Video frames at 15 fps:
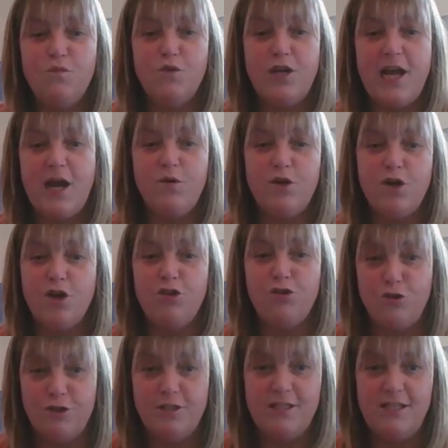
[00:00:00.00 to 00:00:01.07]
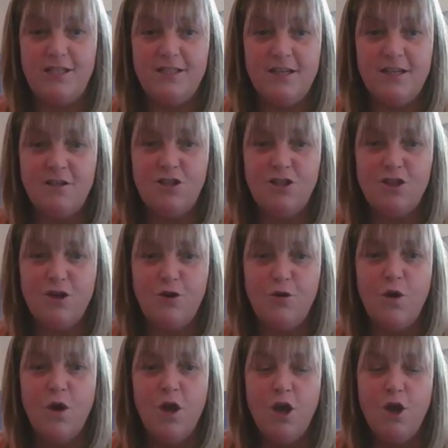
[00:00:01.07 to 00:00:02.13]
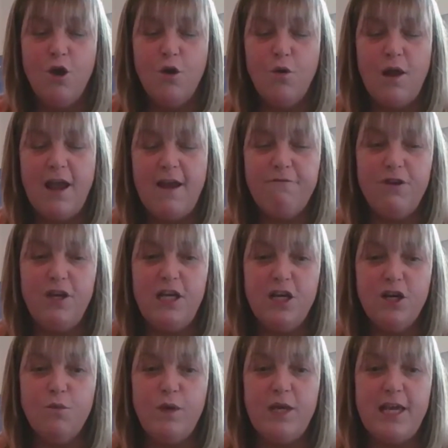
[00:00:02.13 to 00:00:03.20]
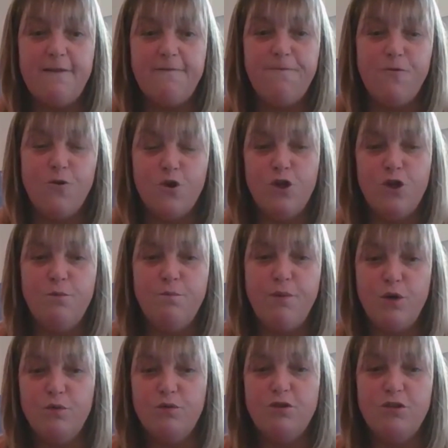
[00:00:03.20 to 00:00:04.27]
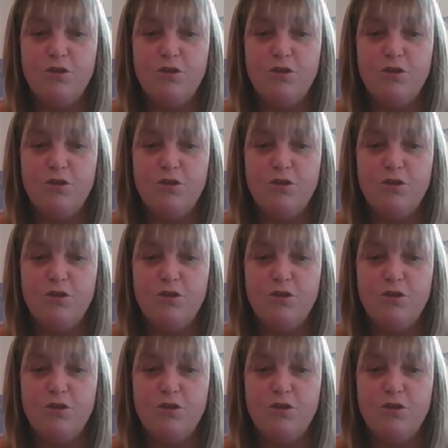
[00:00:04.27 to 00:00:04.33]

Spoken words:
We're now in our 3rd season. So every year we get 4 new boats.